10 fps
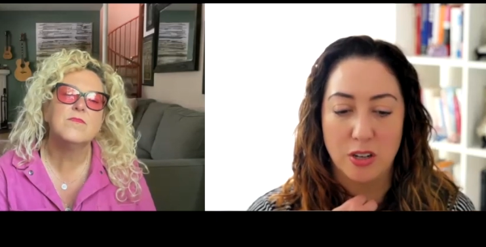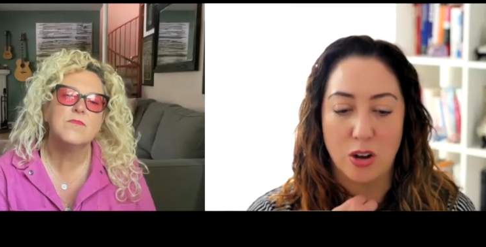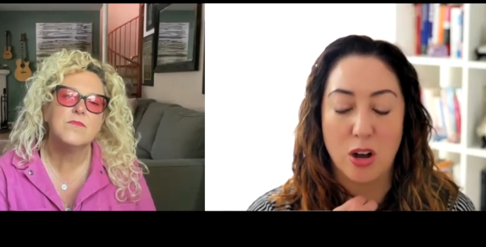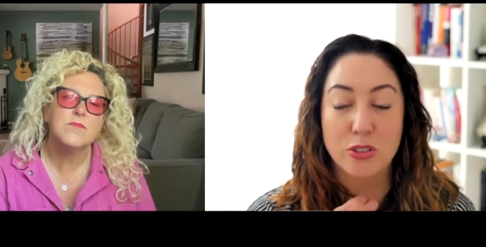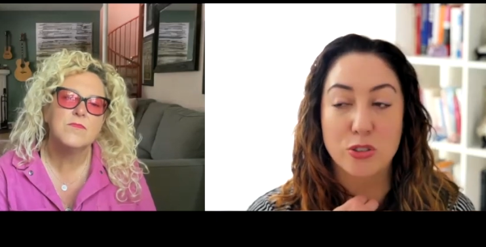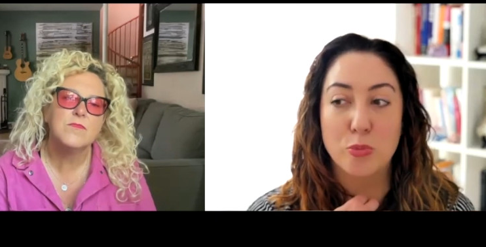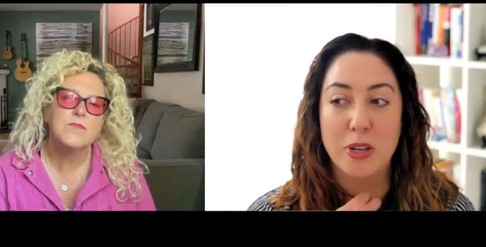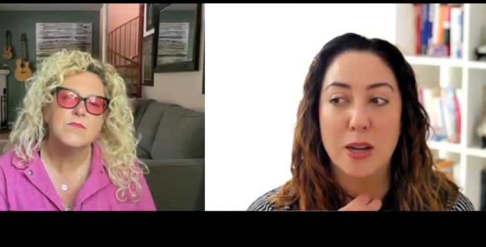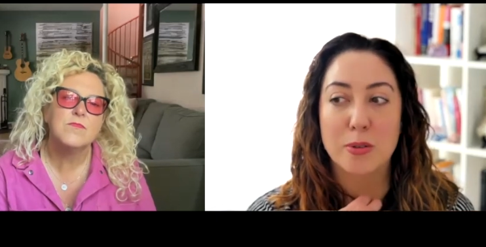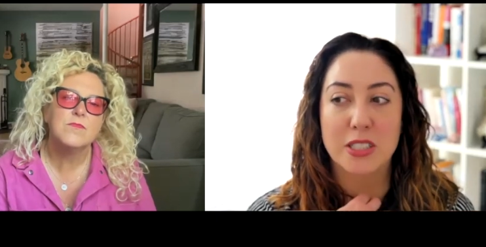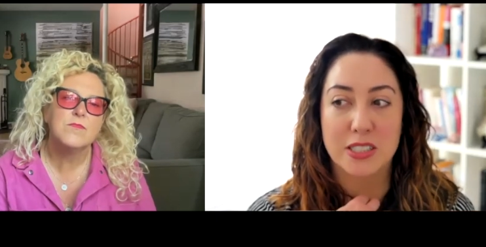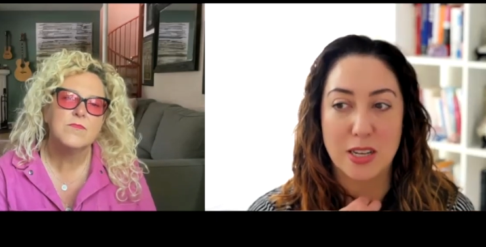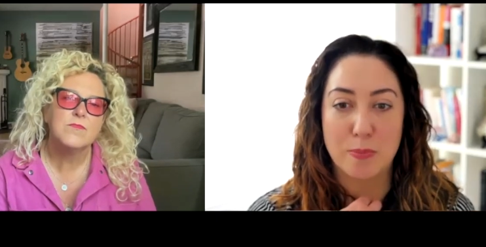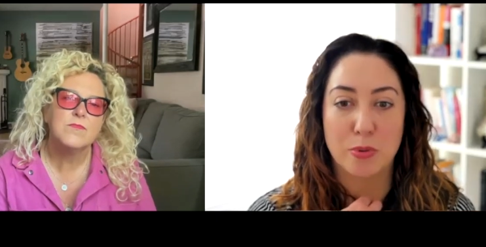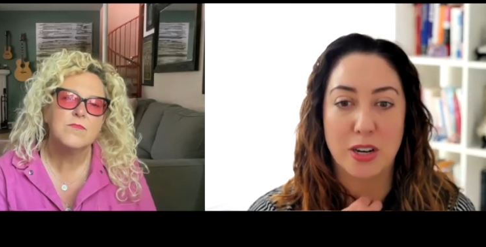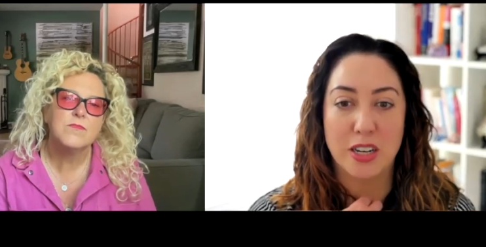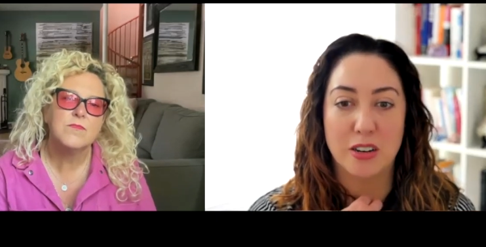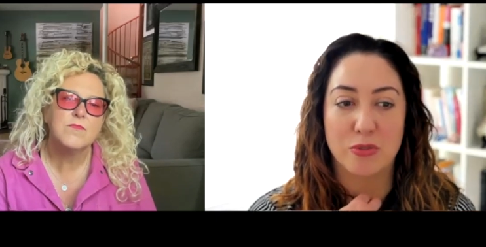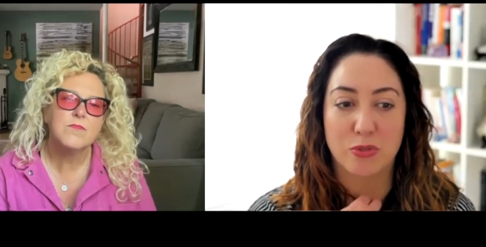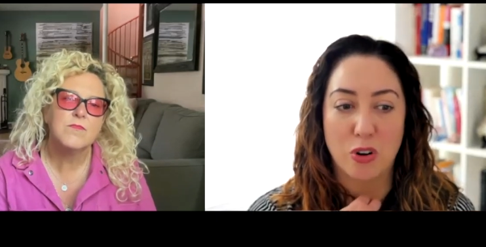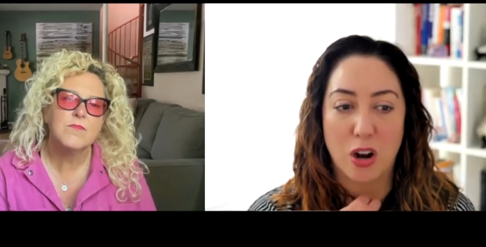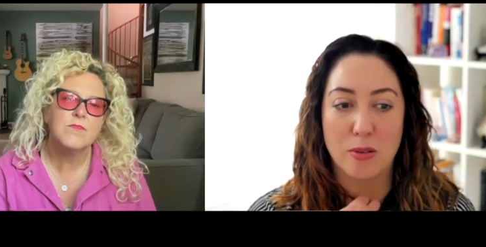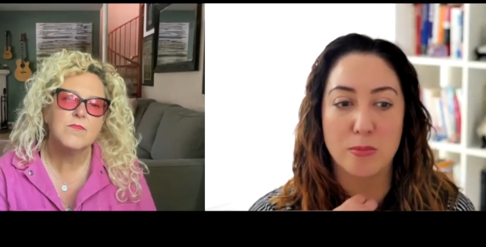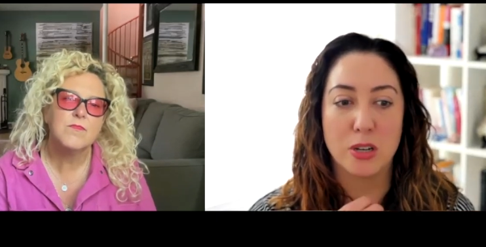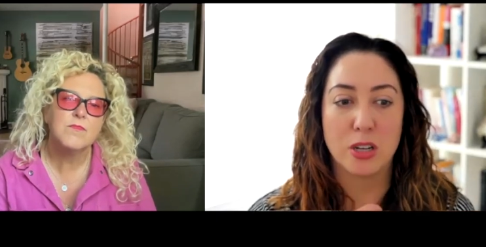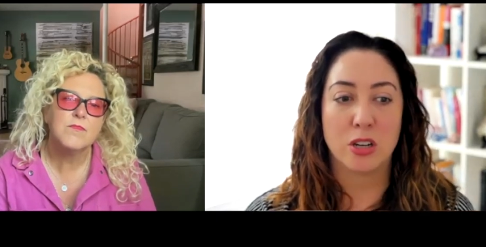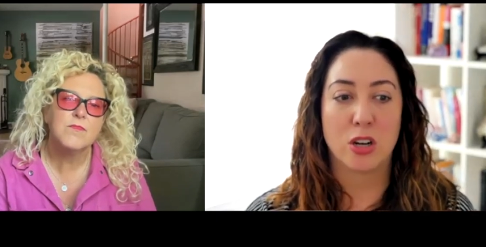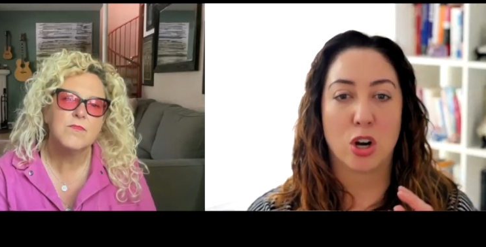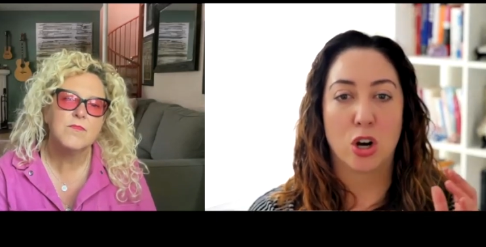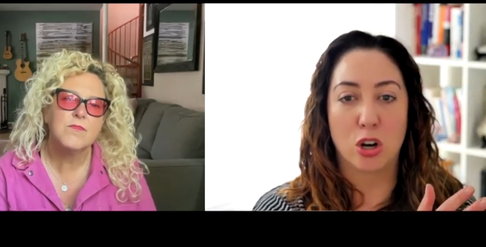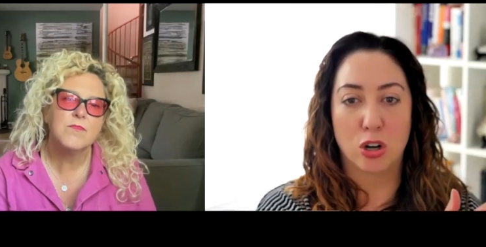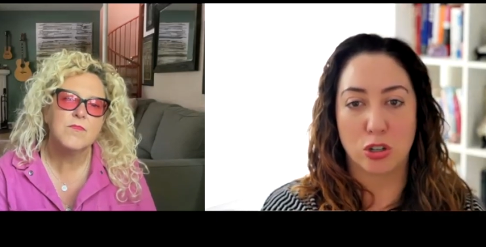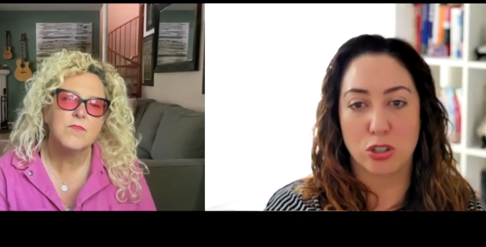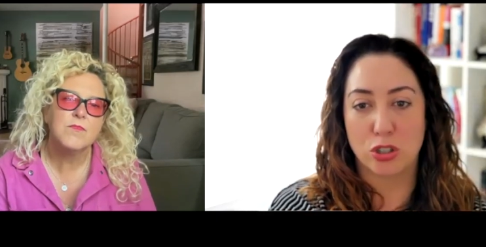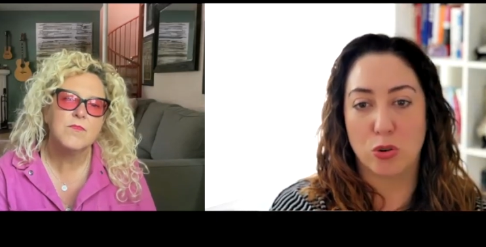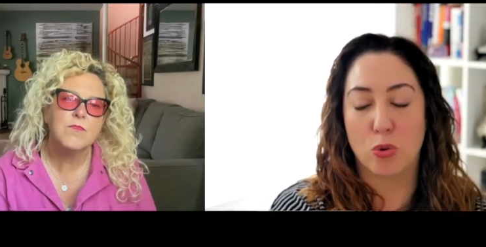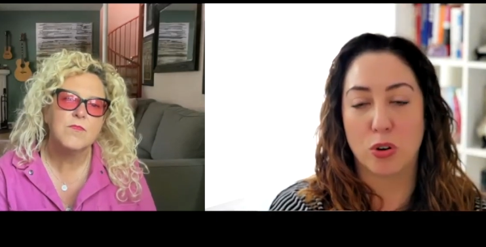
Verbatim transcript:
Speaker 1: Also, being able to separate it from hurt or